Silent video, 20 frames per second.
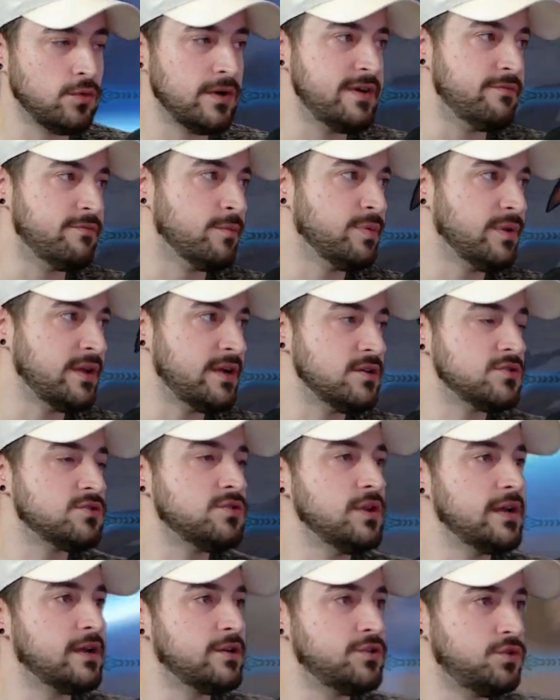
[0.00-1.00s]
for players who
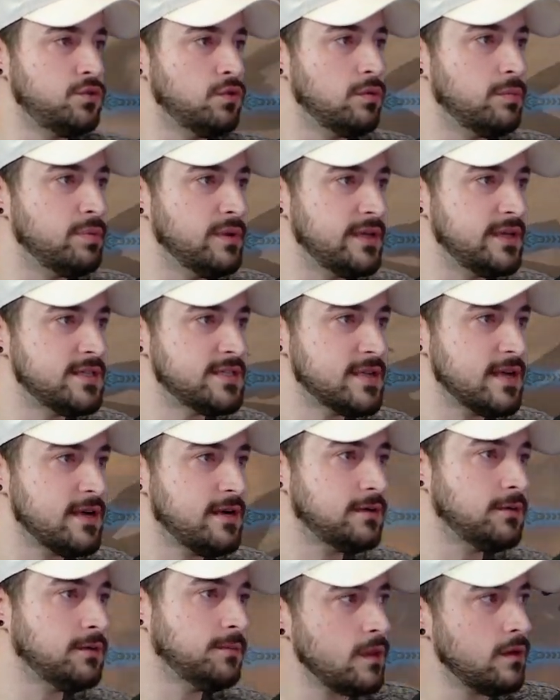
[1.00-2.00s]
like a dual
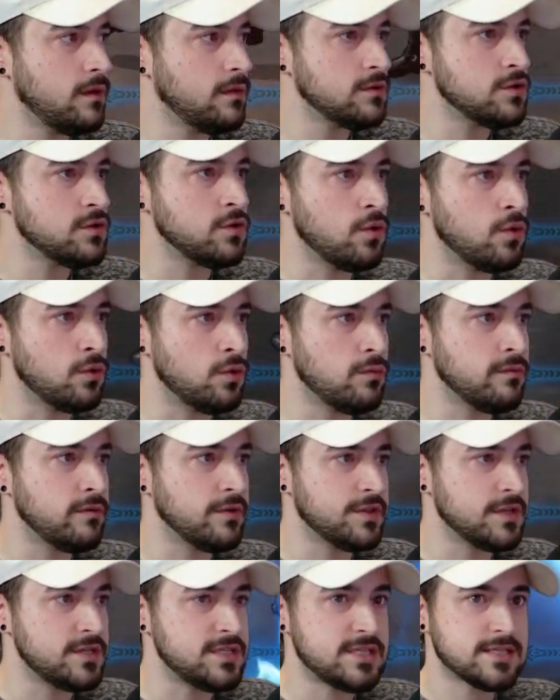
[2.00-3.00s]
playstyle. So going over
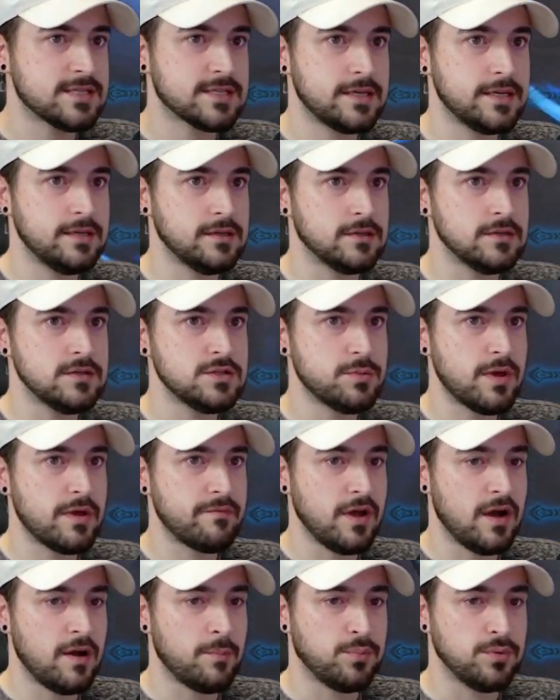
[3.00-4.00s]
the skills, we have
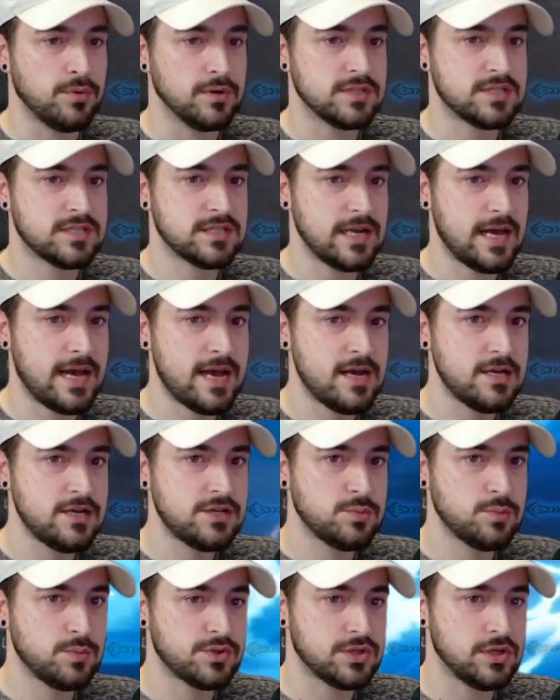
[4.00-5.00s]
the Upward
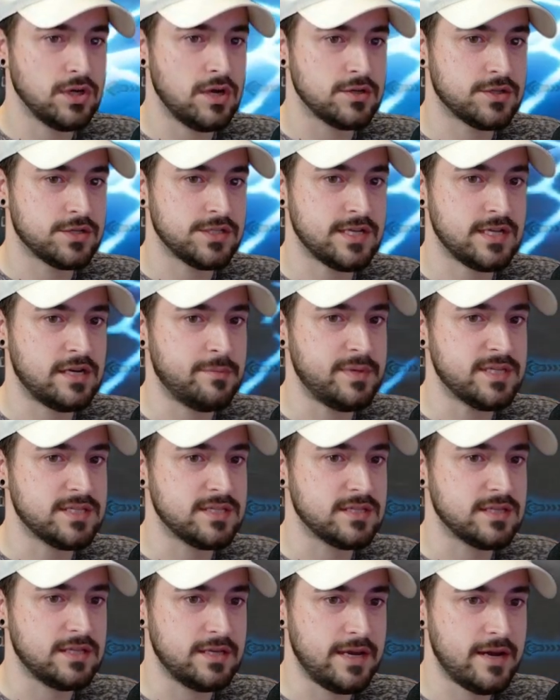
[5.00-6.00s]
Slash, which launches enemies
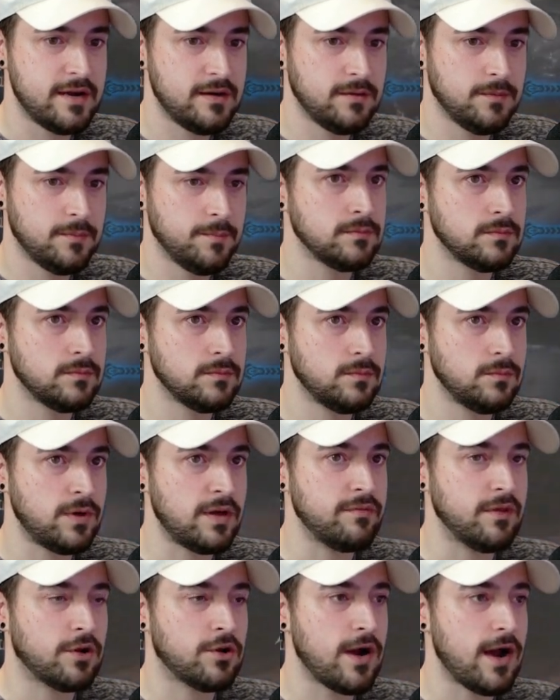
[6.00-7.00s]
into the air. We have
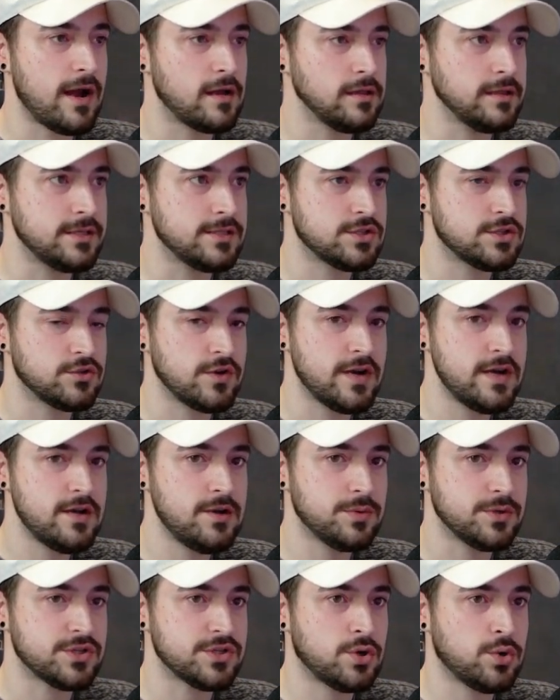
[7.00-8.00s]
the Crackling Strike,
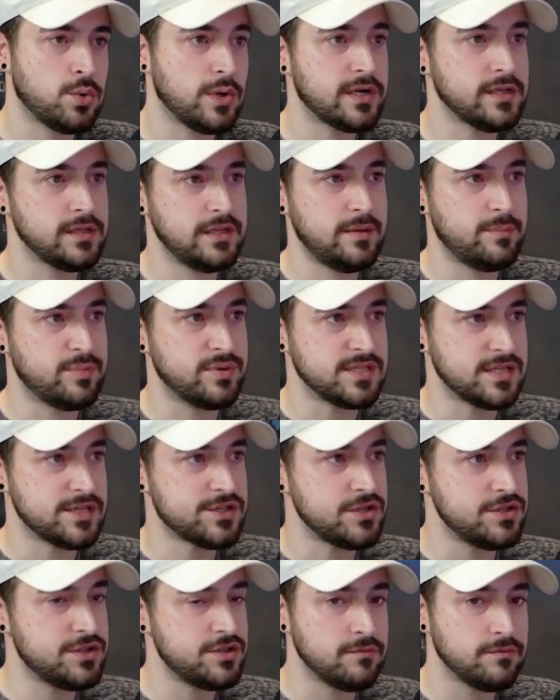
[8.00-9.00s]
which quickly
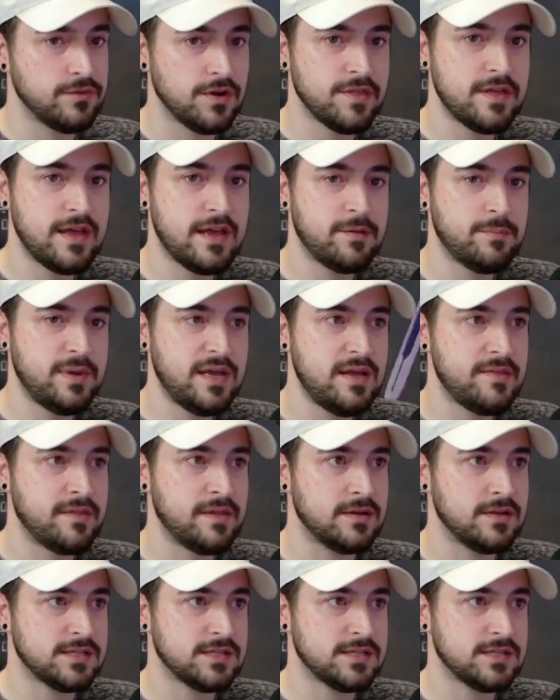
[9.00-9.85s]
positions you in front of the enemy and then does a